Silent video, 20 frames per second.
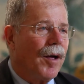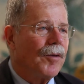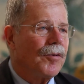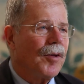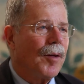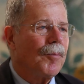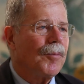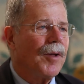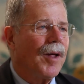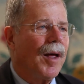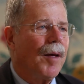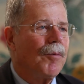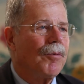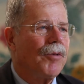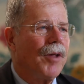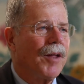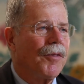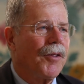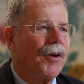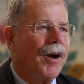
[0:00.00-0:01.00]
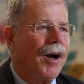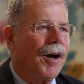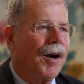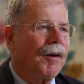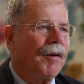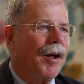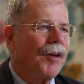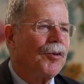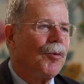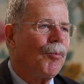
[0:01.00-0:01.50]
sometimes think that
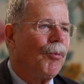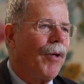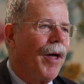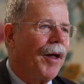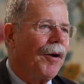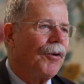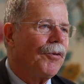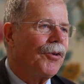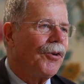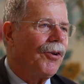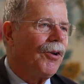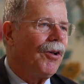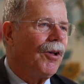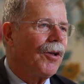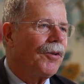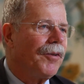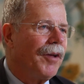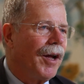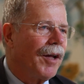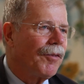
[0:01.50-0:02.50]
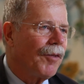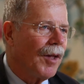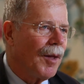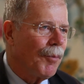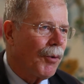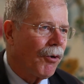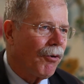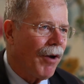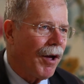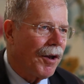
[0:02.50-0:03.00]
architects and planners should all take the
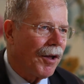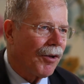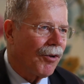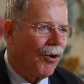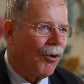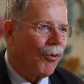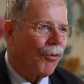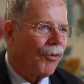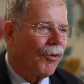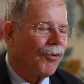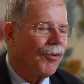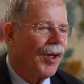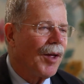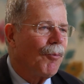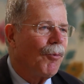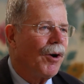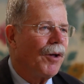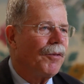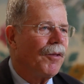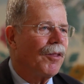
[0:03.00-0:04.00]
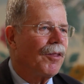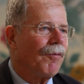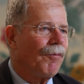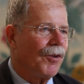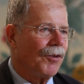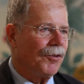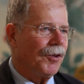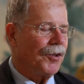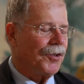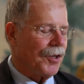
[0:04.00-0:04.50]
Hippocratic Oath, the same one that the
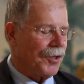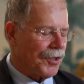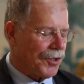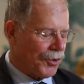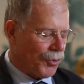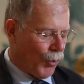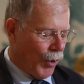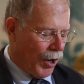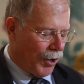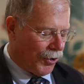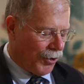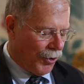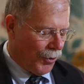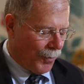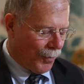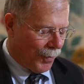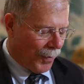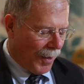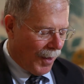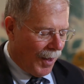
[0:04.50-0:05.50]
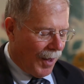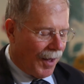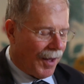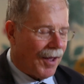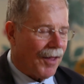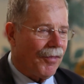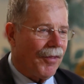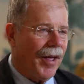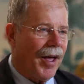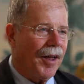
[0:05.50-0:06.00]
physicians swear to,
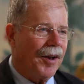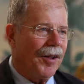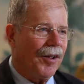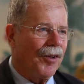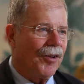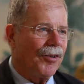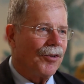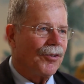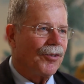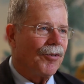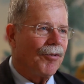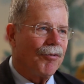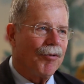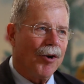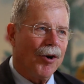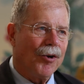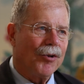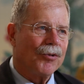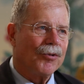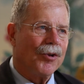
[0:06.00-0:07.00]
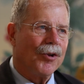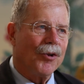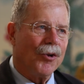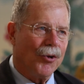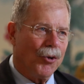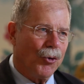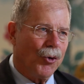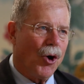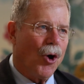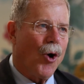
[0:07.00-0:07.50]
and that is, first,
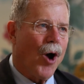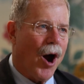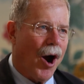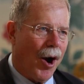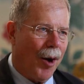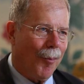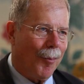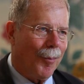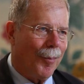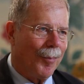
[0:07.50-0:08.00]
do no harm.